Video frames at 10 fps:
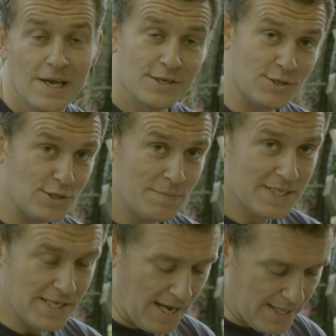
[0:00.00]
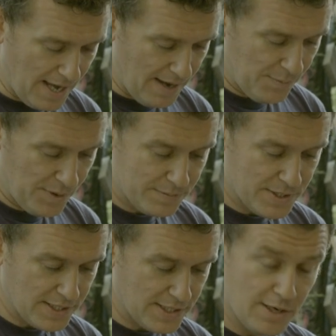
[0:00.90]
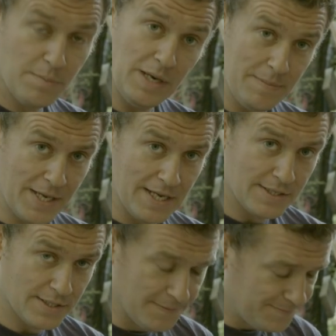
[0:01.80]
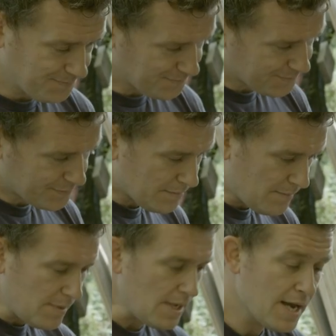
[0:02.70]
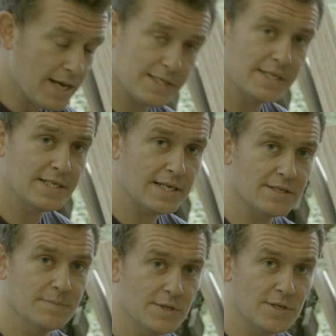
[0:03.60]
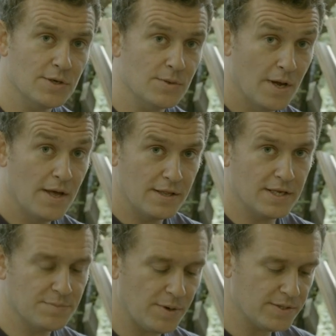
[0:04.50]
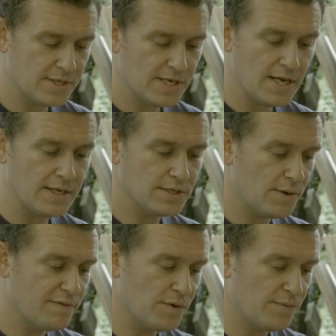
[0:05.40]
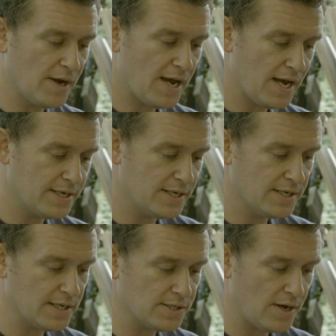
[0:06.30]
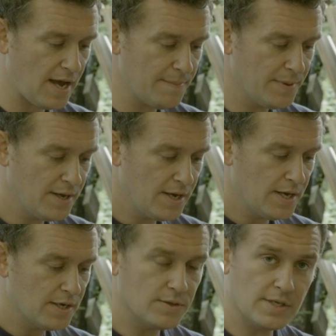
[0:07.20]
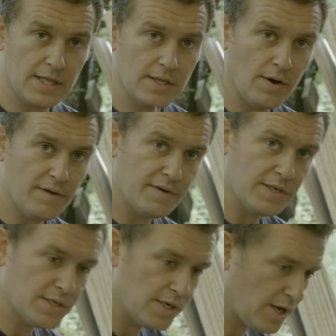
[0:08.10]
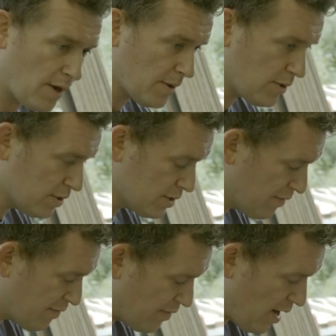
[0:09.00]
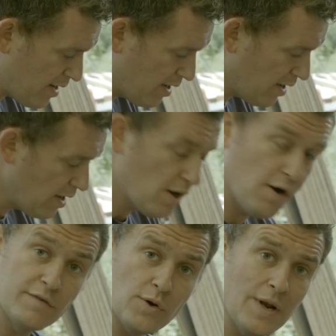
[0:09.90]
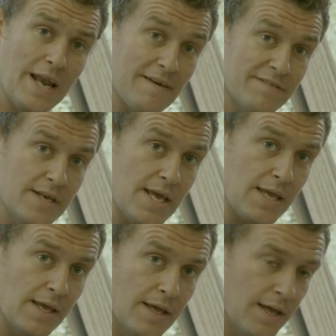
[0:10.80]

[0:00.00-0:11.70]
So to mitigate that, and when I'm teaching complete beginners, I actually teach them to do this process here. So if you're right-handed, as I am, you take the knife and it's going to go across the front of your left knee.